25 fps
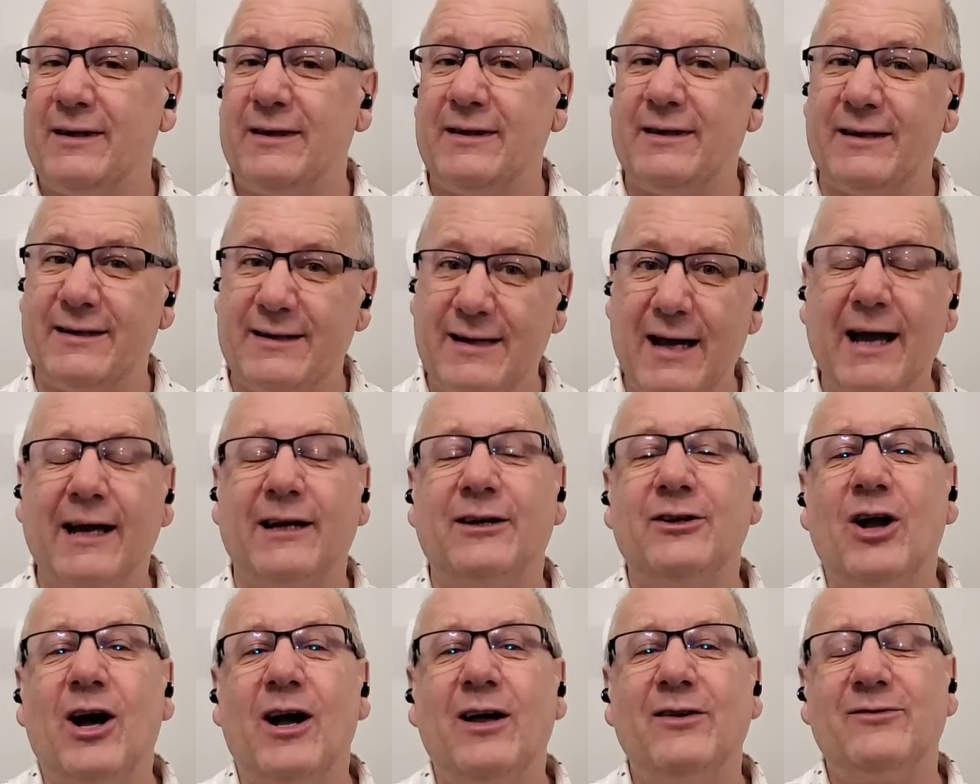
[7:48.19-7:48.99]
The
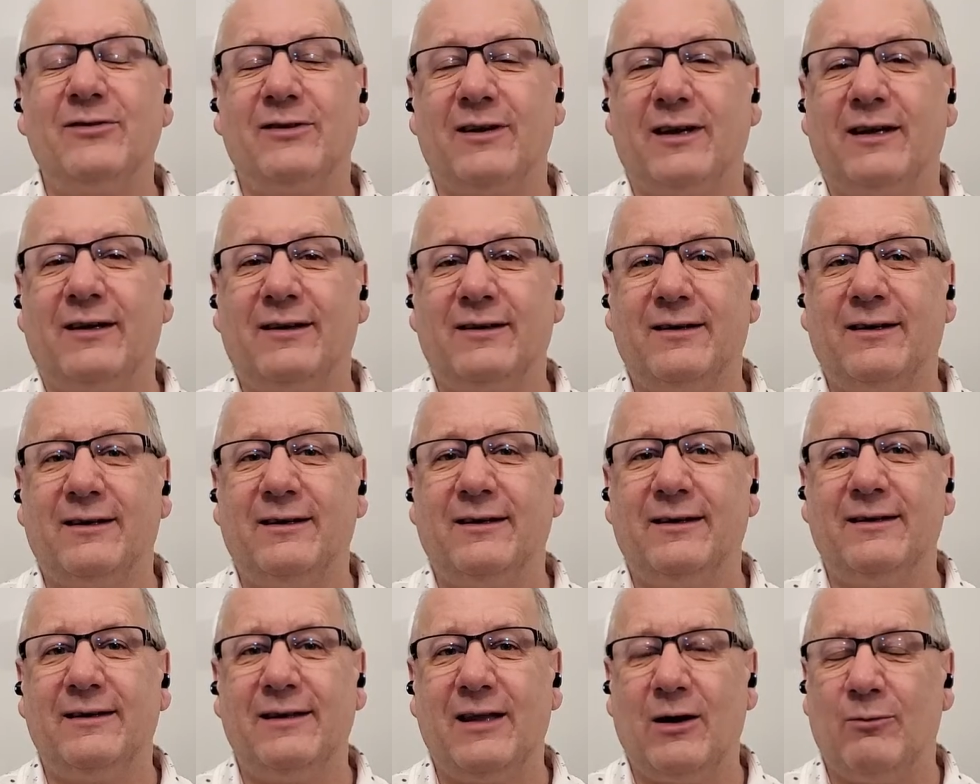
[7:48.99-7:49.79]
diagnostic
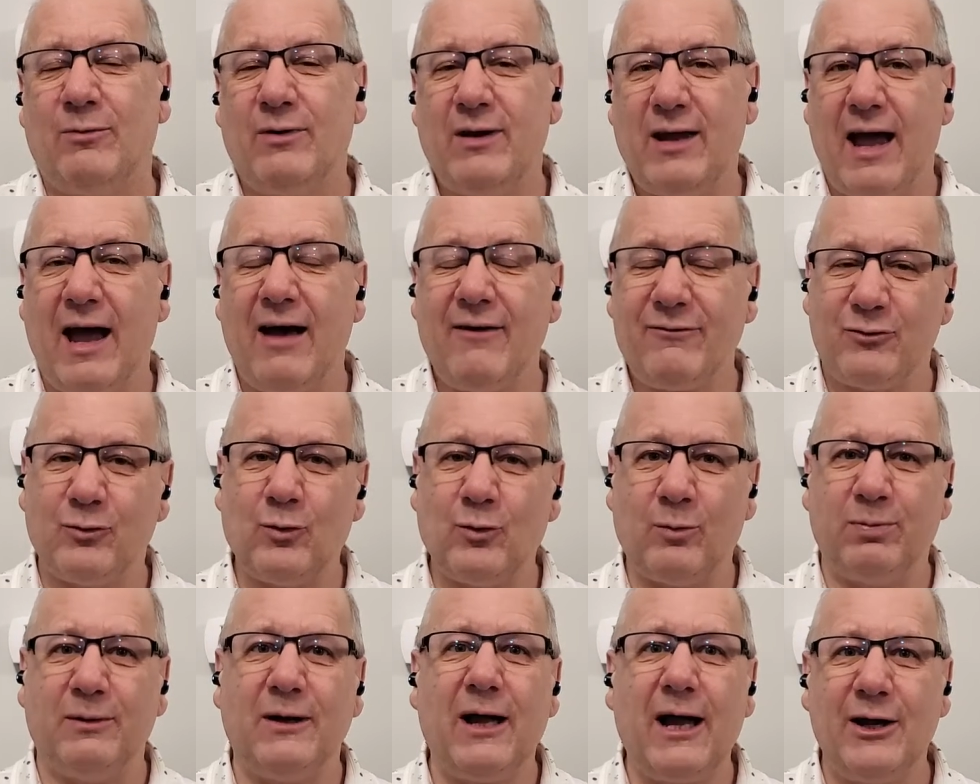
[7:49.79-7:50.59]
that we have to
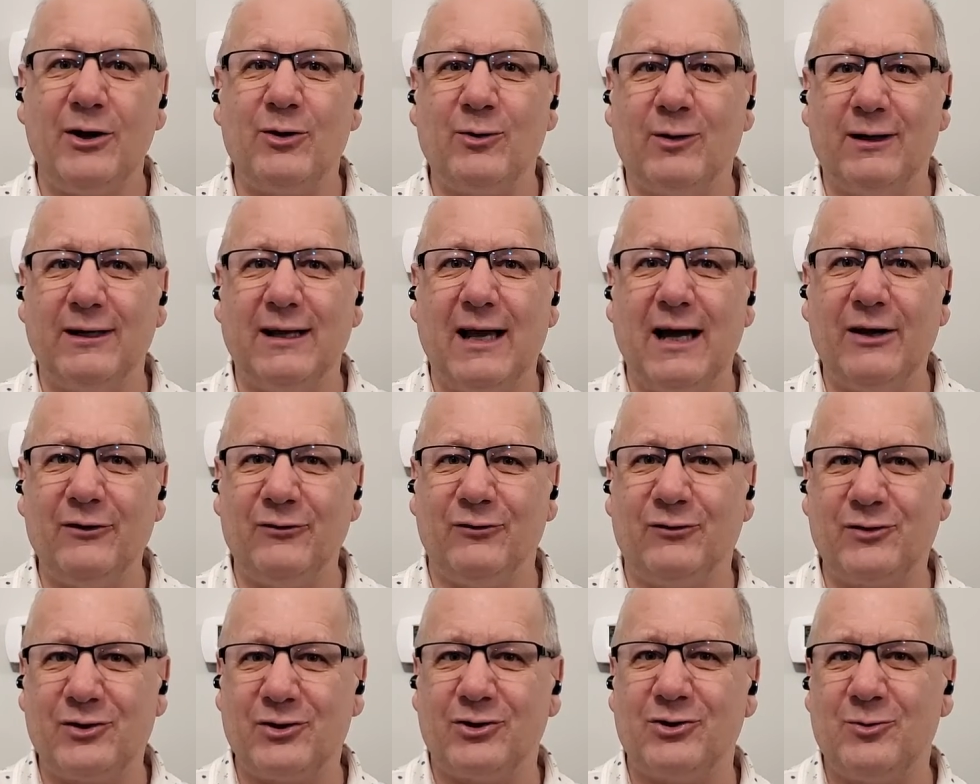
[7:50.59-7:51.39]
apply to our
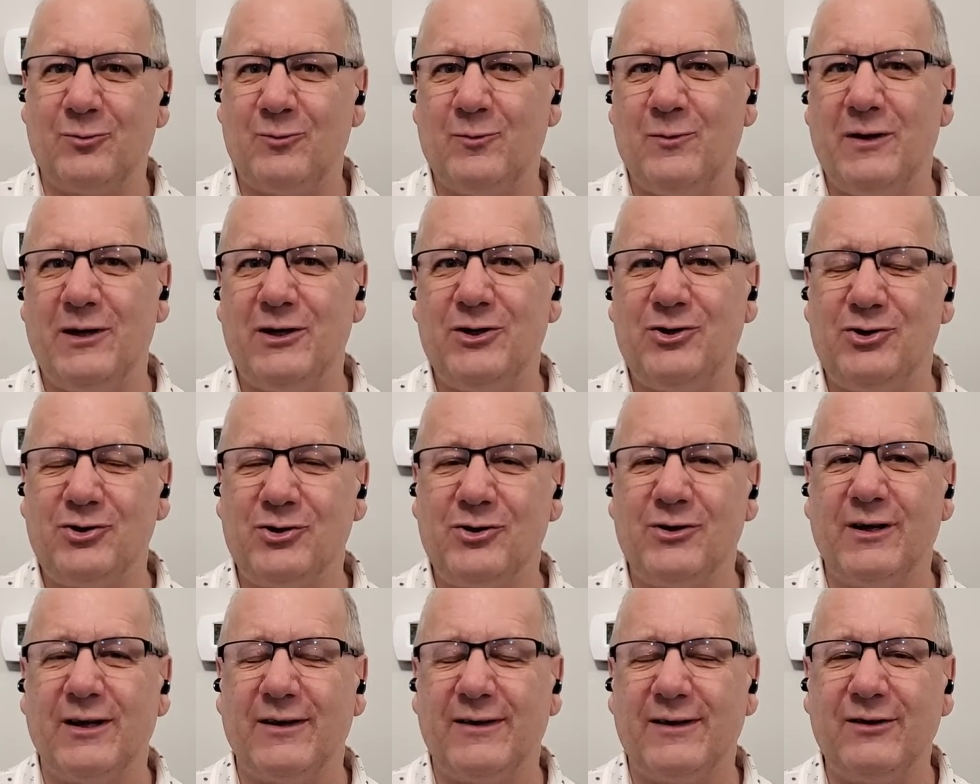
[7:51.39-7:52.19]
lives to be
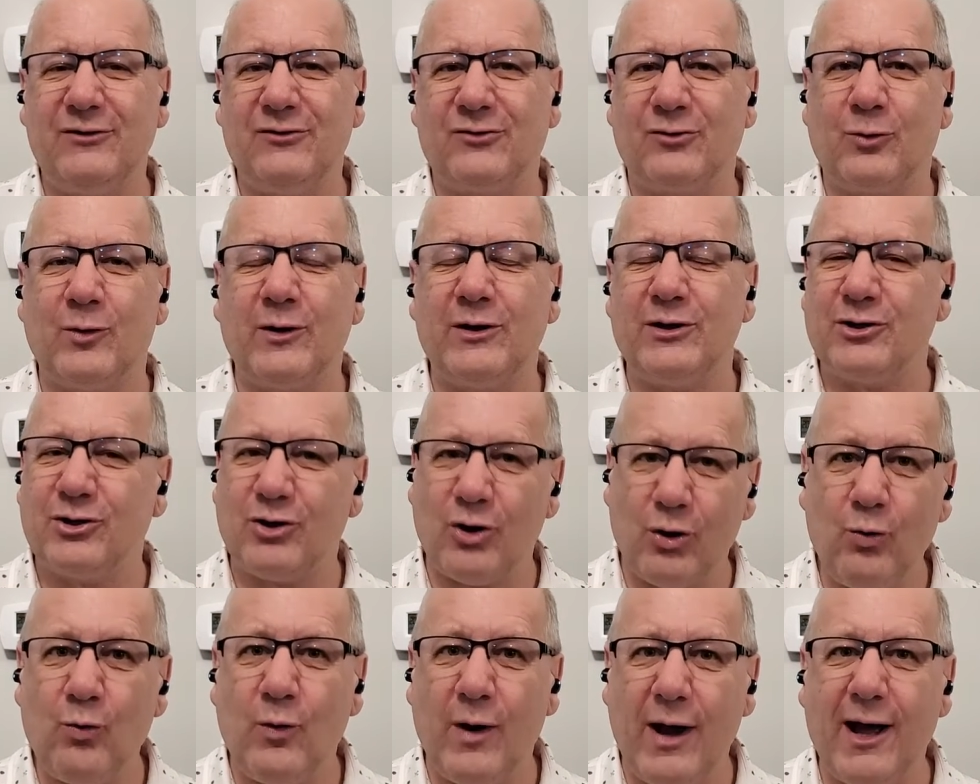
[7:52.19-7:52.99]
sure that things are going to
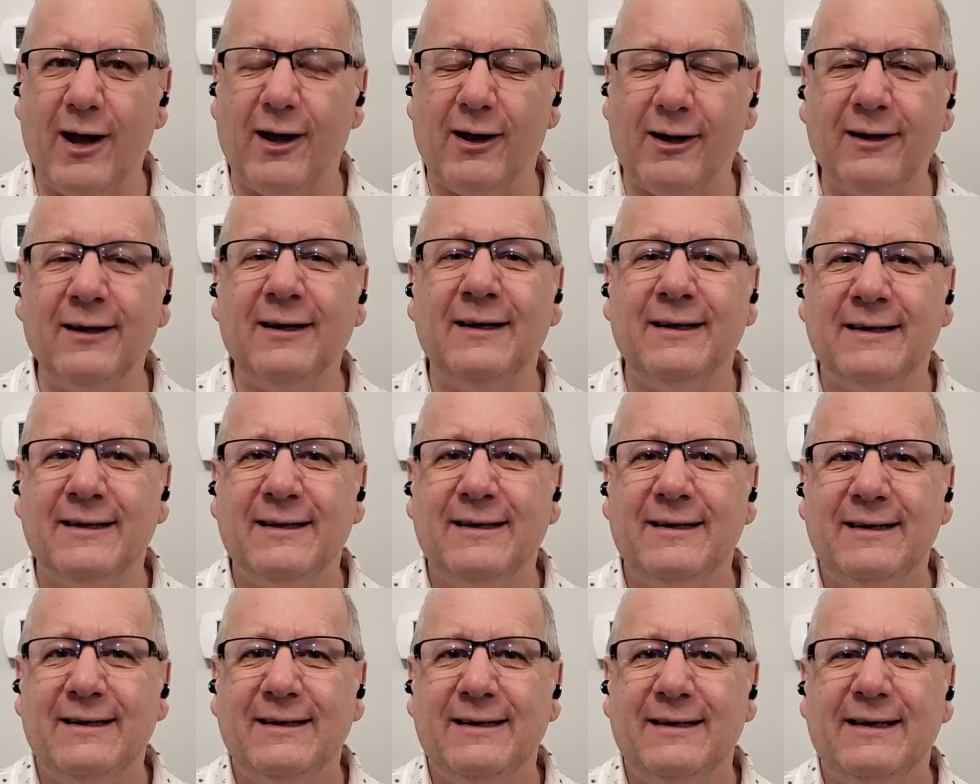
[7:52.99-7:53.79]
go well
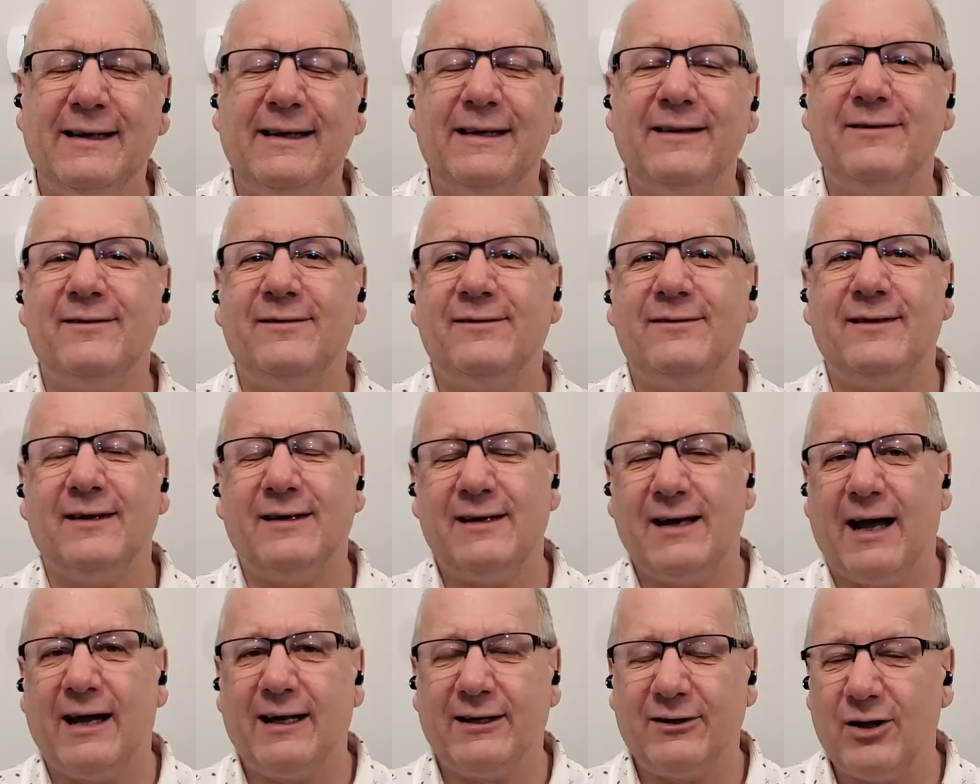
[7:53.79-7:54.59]
is the
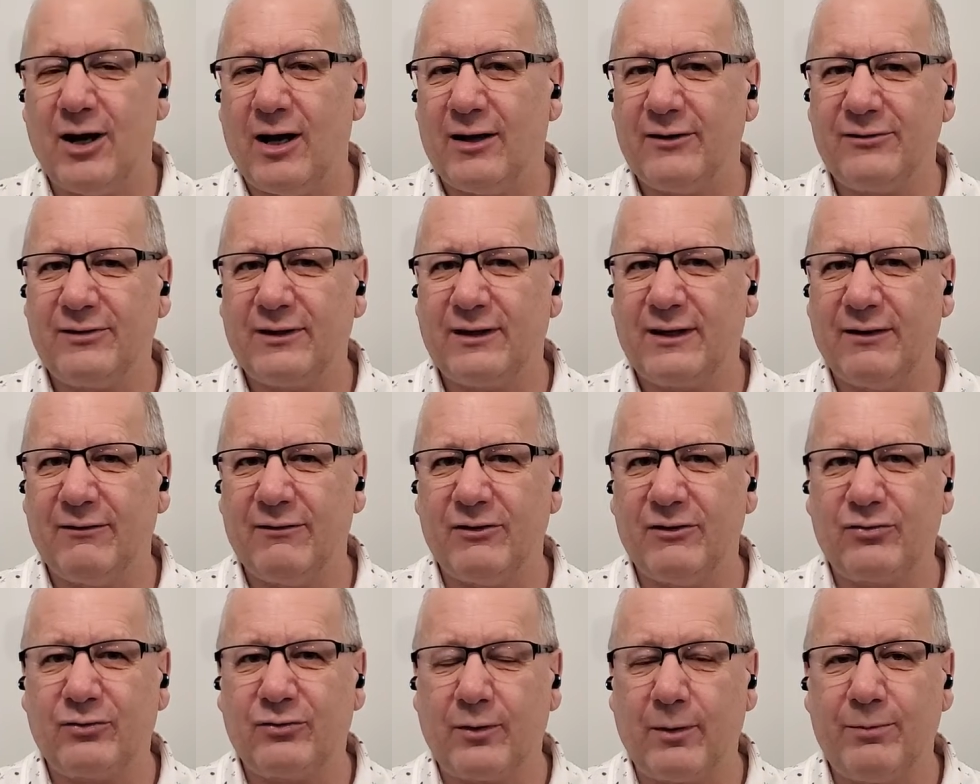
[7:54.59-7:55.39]
diagnostic of
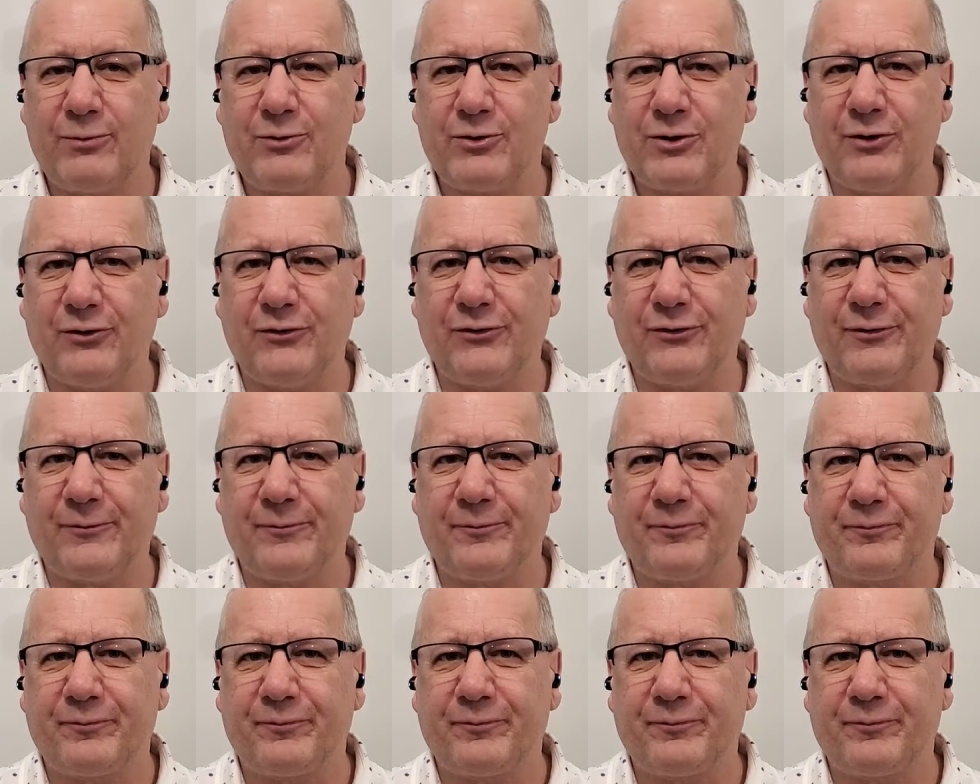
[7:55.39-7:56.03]
the scriptures.